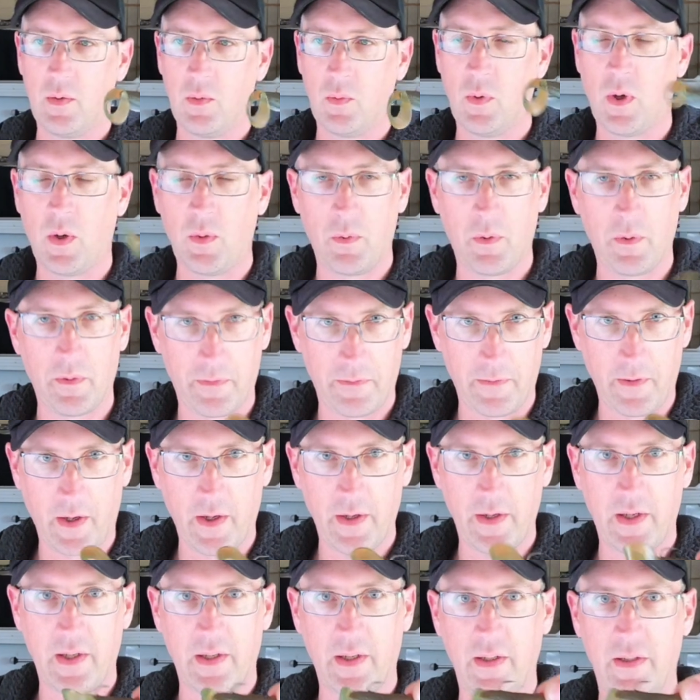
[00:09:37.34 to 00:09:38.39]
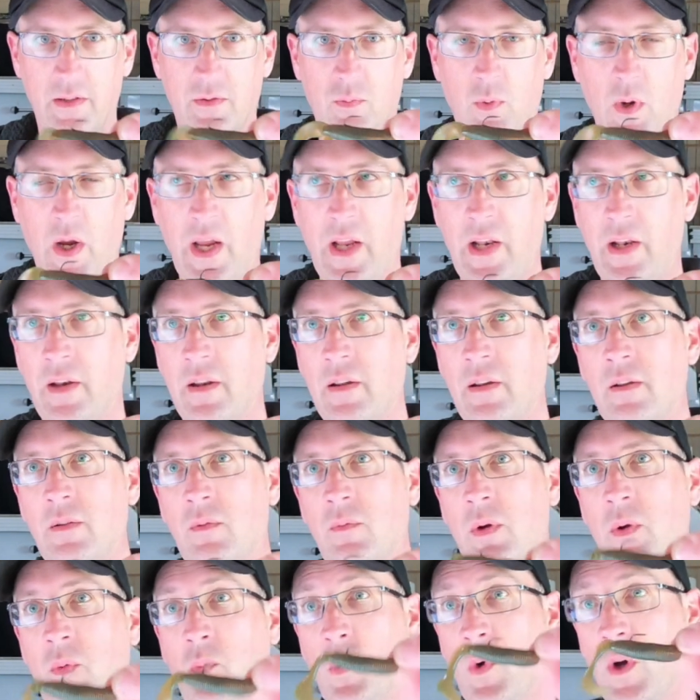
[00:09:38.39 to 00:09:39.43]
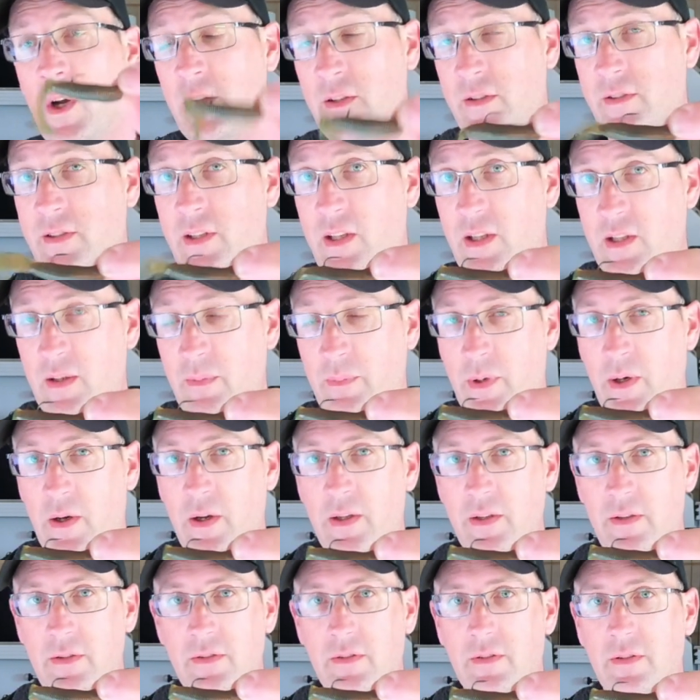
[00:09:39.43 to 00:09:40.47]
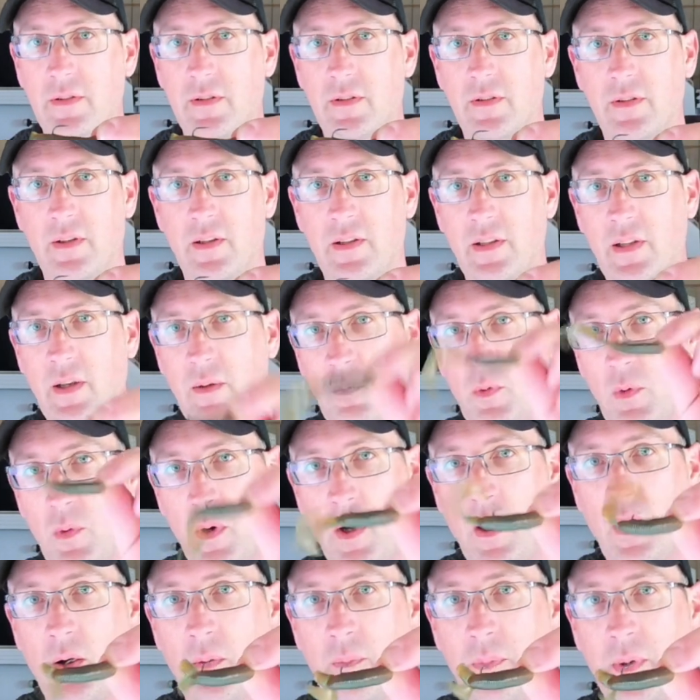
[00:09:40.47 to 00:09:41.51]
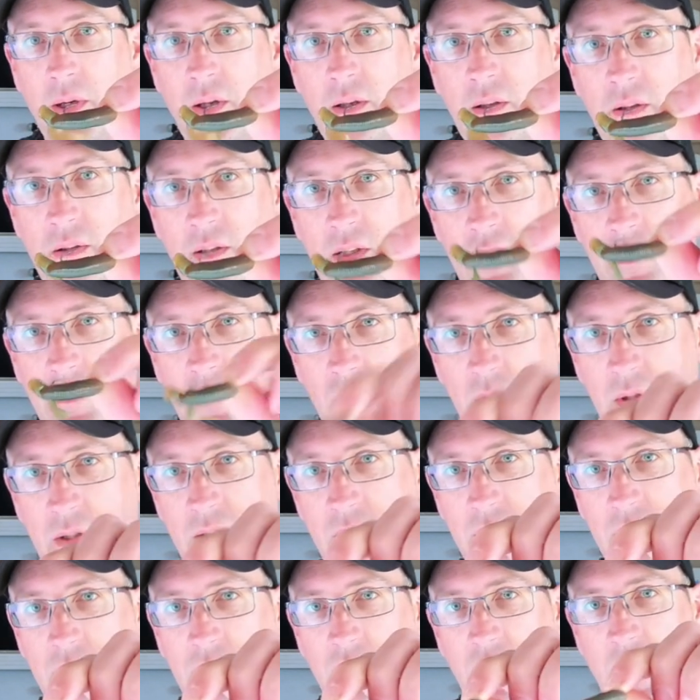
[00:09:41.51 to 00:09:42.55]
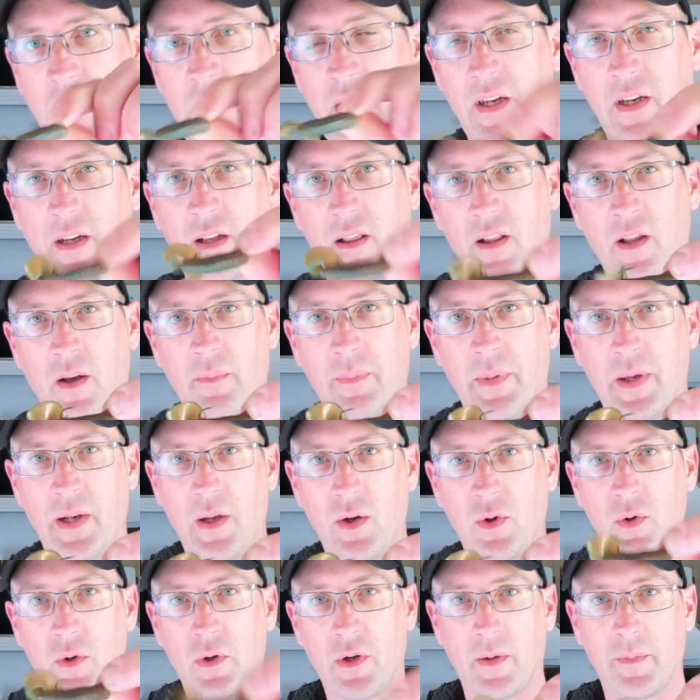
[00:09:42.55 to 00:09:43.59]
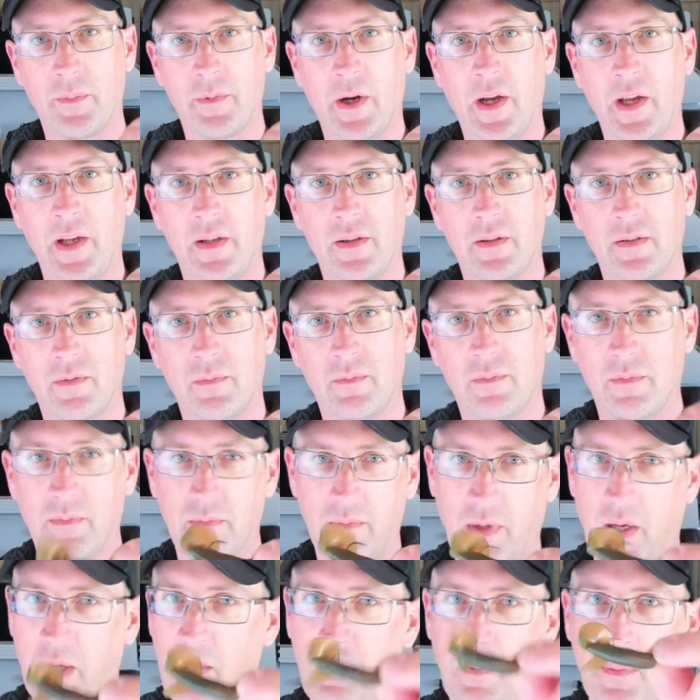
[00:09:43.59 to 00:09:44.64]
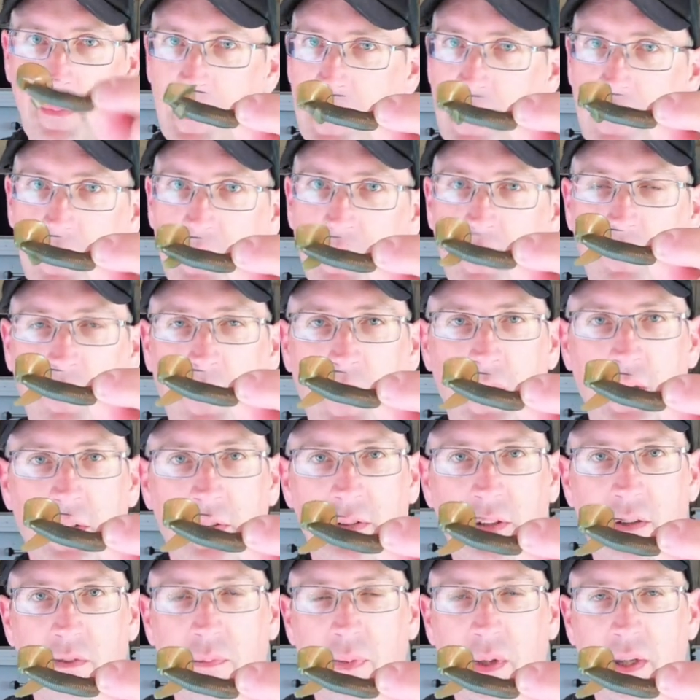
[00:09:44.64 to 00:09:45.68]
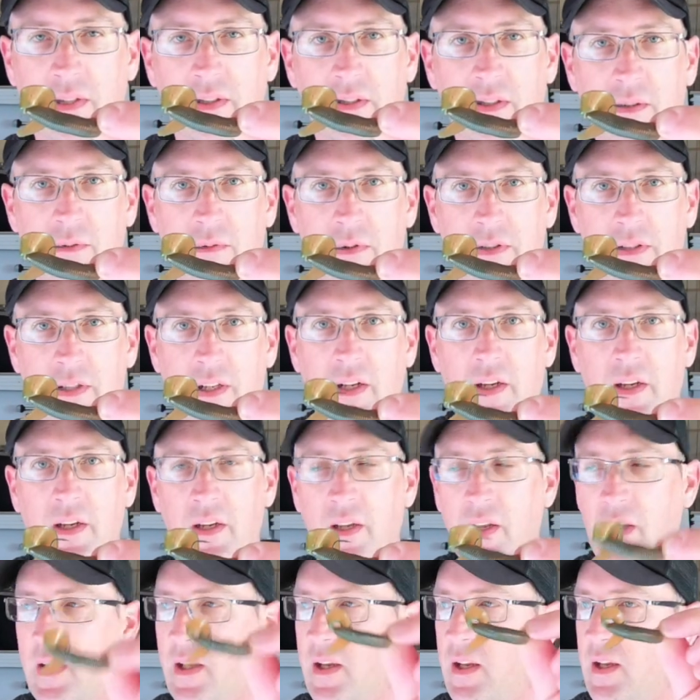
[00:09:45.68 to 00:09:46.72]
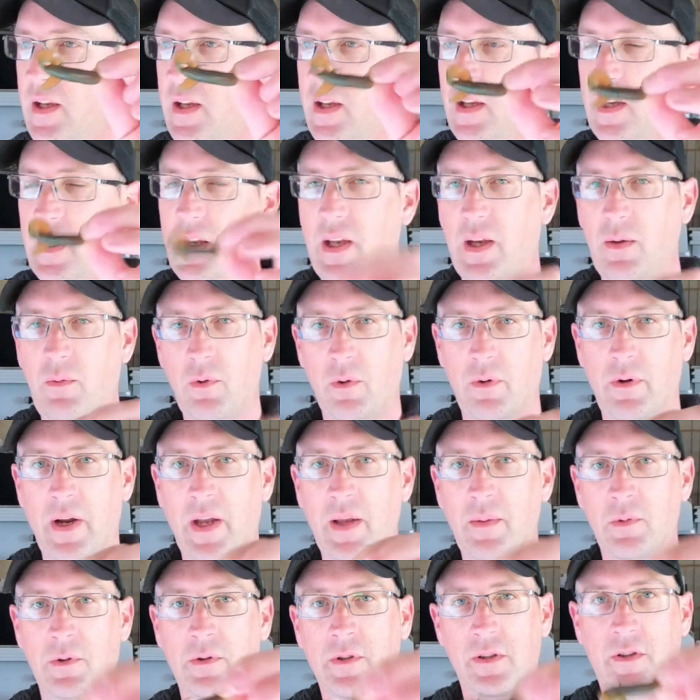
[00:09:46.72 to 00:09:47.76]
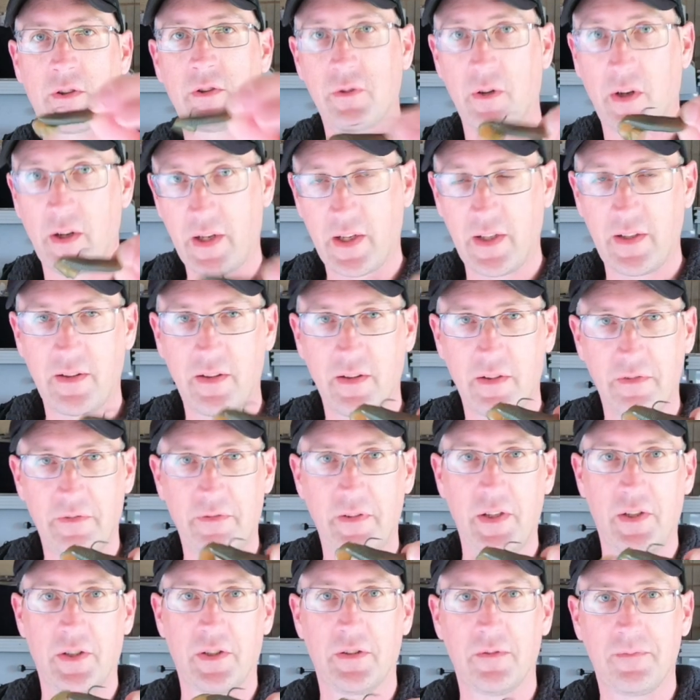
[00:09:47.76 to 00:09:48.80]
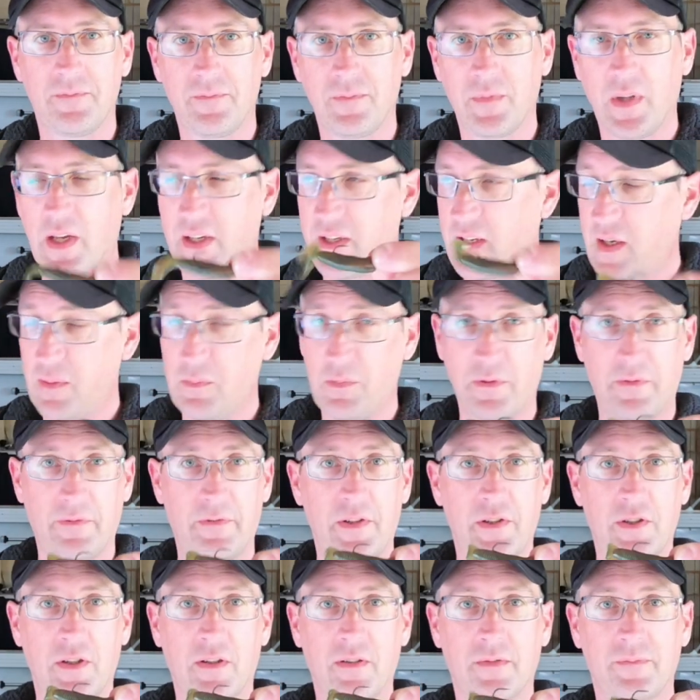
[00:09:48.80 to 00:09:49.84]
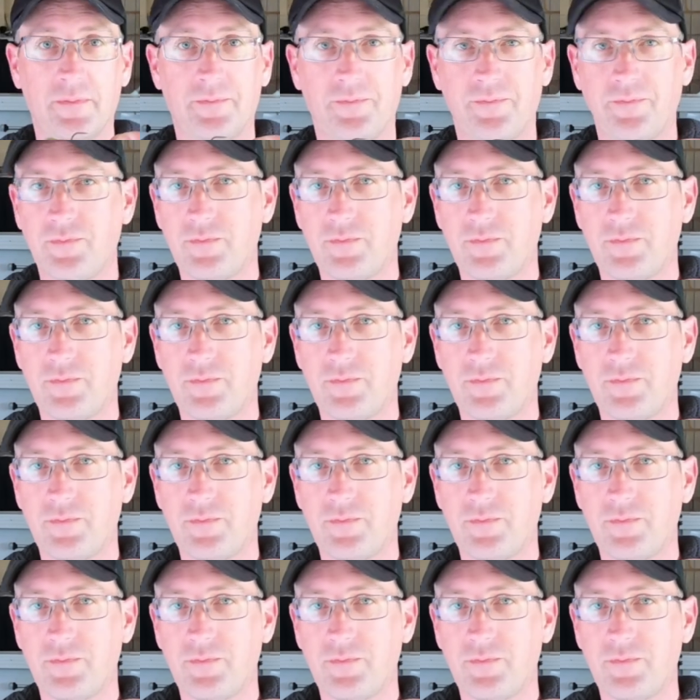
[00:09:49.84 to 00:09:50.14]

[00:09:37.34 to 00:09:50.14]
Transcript: what we were finding is when we weren't seeing the bites and then we were hopping, this was getting a lot better hookup rate, maybe because of where the soft plastic was sitting, and we were able to strike into the fish and keep the fish on.